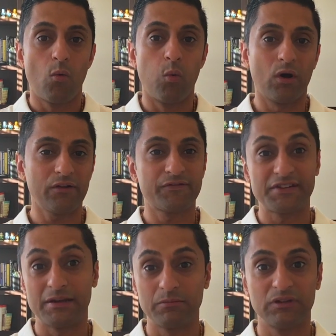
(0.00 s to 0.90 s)
One of
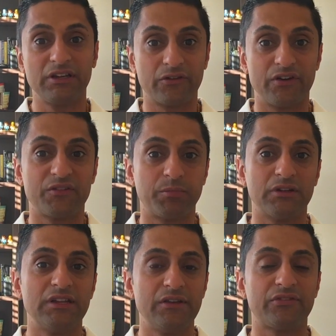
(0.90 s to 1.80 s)
Tim Leary's
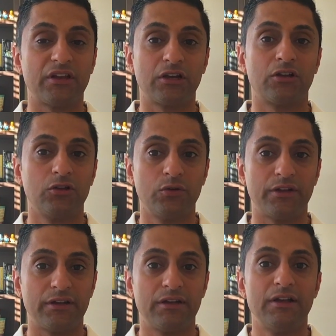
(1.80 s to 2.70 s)
beliefs
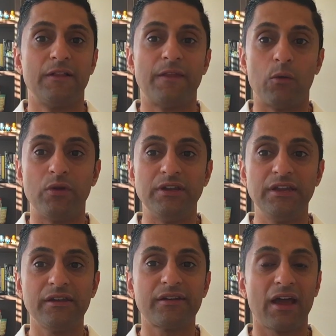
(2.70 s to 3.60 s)
included that we
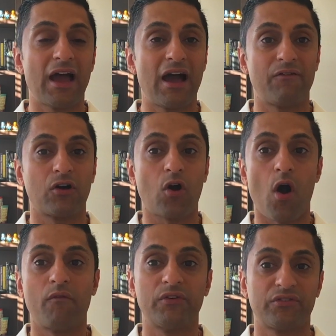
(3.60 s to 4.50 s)
needed to have
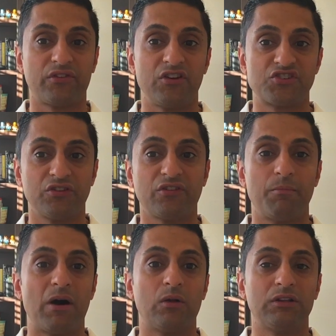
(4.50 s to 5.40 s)
conversations
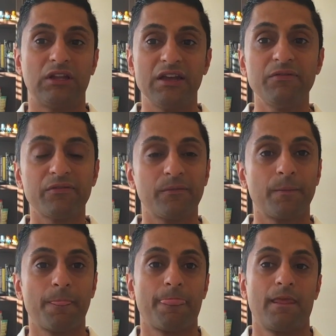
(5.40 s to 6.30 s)
about life,
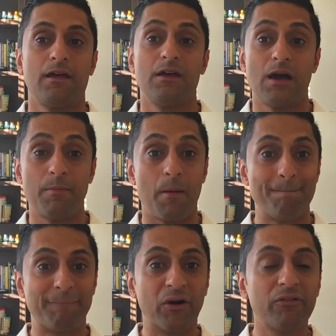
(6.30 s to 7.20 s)

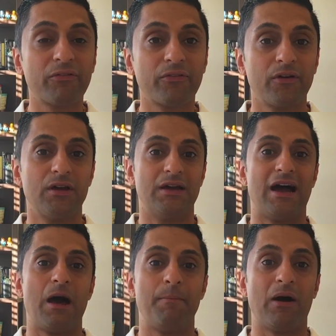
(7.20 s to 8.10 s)
about birth,
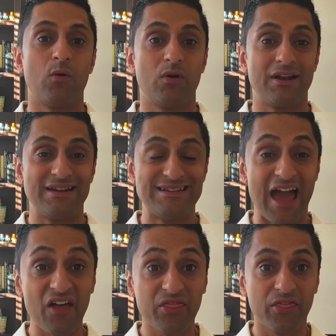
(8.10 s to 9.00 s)
about
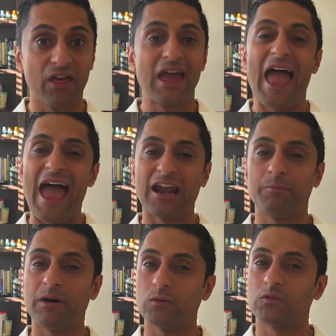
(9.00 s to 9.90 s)
death, and
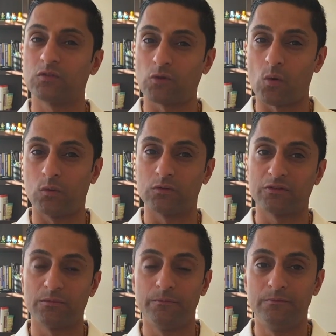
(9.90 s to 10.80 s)
about souls.